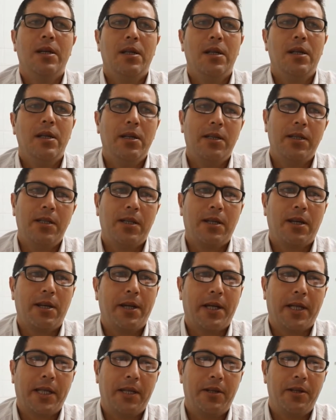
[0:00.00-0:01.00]
Learner
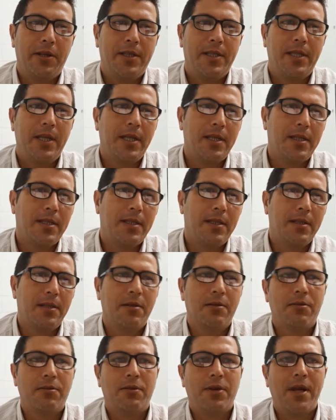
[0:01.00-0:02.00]
characteristics
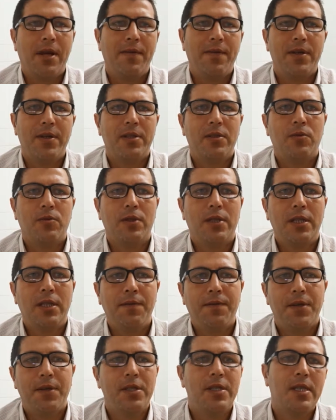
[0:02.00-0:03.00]
refers to
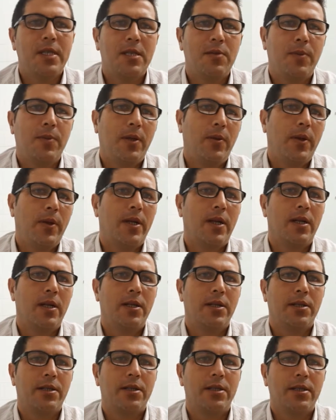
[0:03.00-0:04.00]
differences between
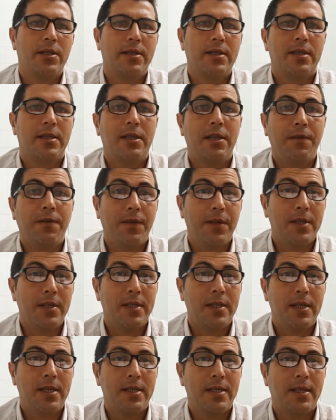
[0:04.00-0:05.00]
learners,
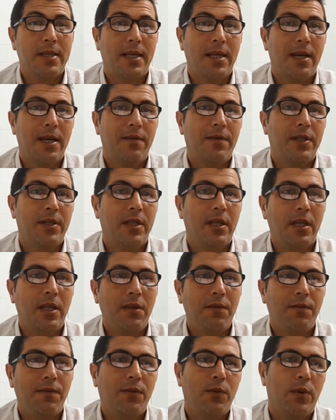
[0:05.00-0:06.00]
differences that have an
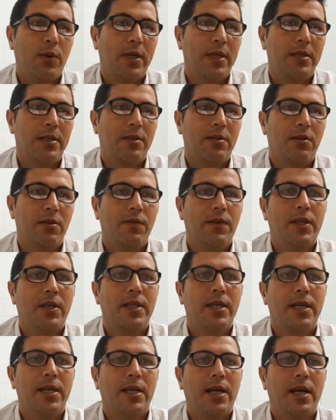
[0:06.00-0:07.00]
influence over
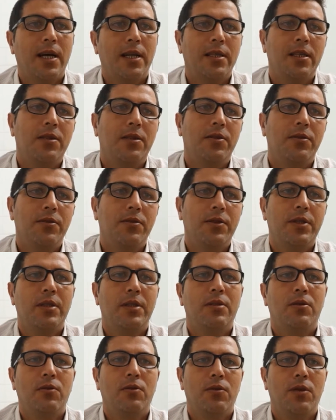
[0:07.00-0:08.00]
their attitude
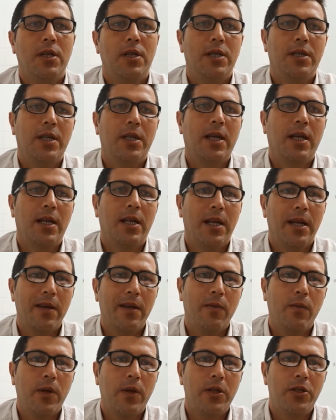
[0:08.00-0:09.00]
to learning a
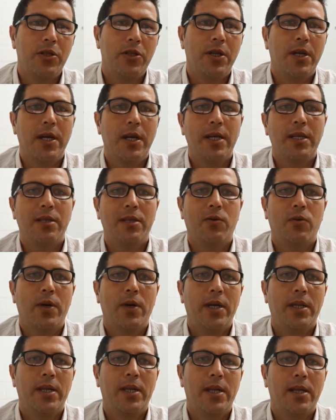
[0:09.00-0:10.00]
language and the
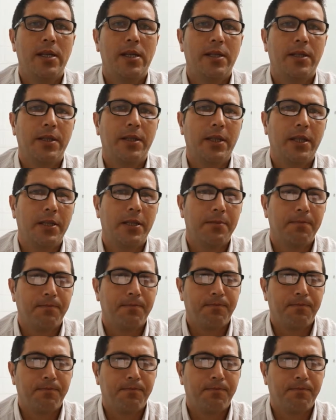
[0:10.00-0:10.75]
way they learn it.